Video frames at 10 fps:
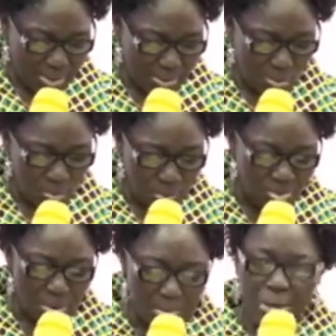you do
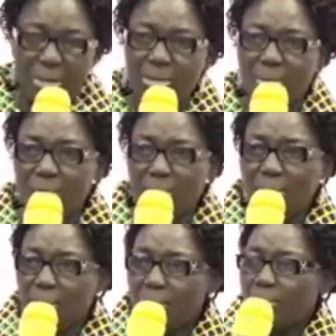celebrate
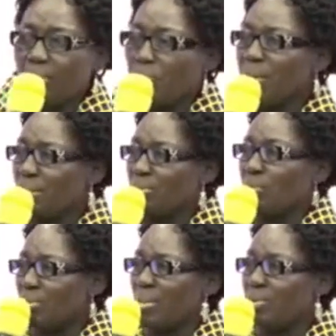the matters
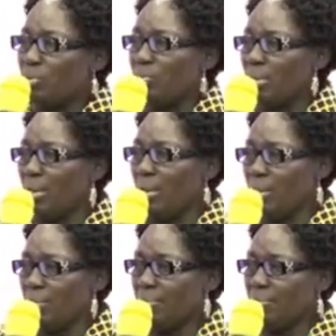on 3rd June here.
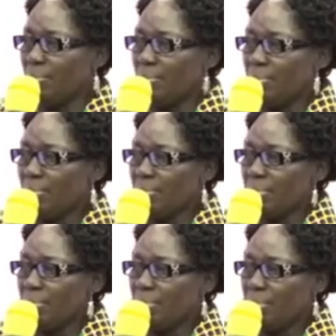
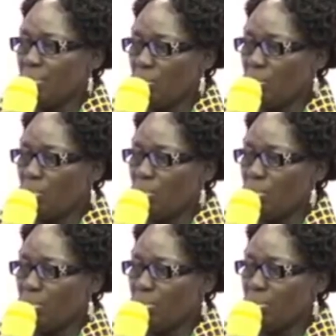You do.
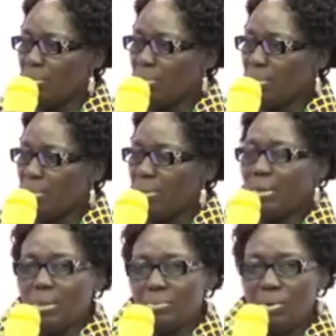
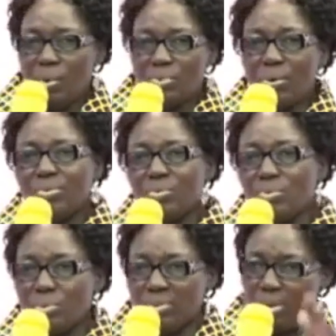So I want to ask you
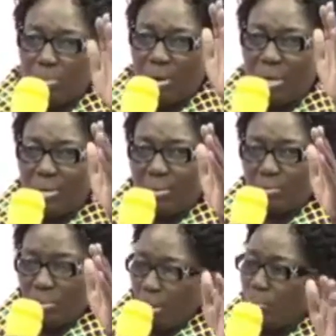also to celebrate
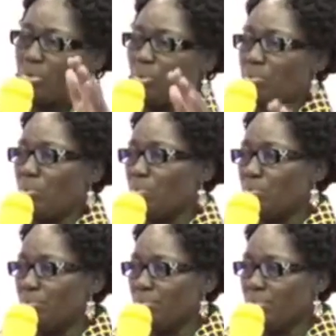Archbishop Luum
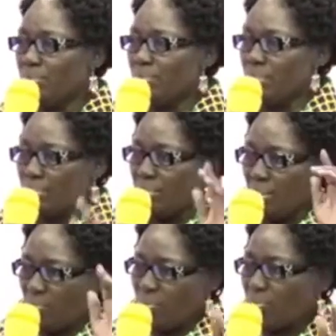
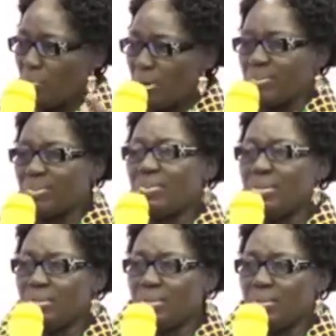every February 16th.